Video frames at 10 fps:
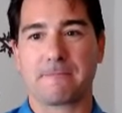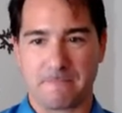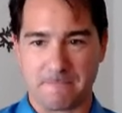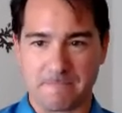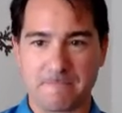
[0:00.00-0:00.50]

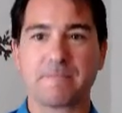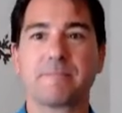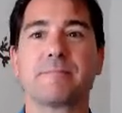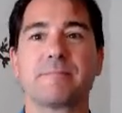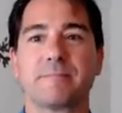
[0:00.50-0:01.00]

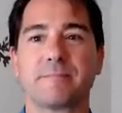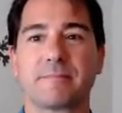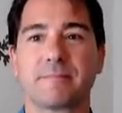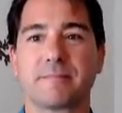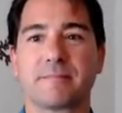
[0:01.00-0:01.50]

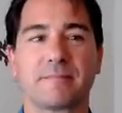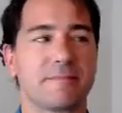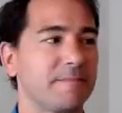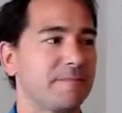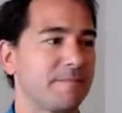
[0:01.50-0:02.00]

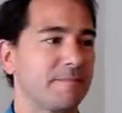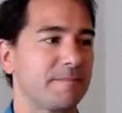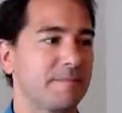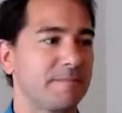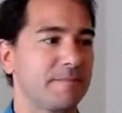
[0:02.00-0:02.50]

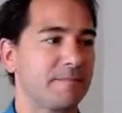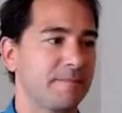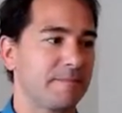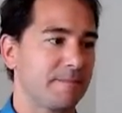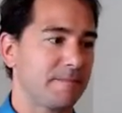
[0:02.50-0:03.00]

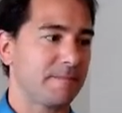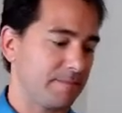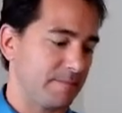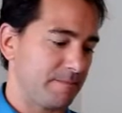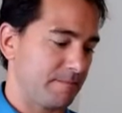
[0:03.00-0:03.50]

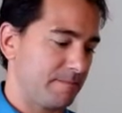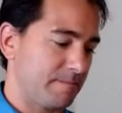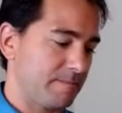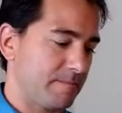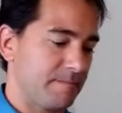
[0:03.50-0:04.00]

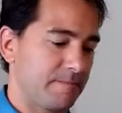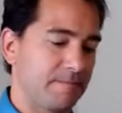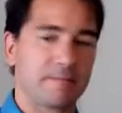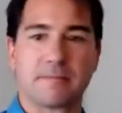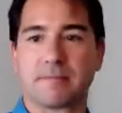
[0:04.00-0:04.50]

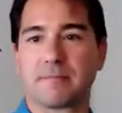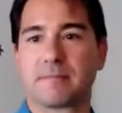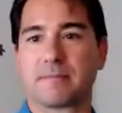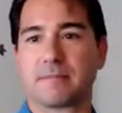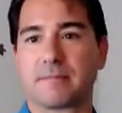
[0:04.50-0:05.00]

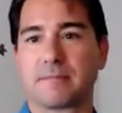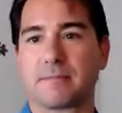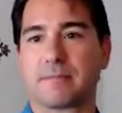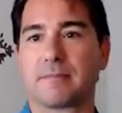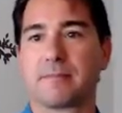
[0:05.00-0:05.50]

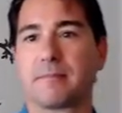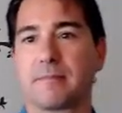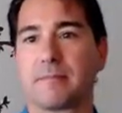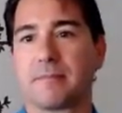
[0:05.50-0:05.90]
No words are spoken by the person on screen.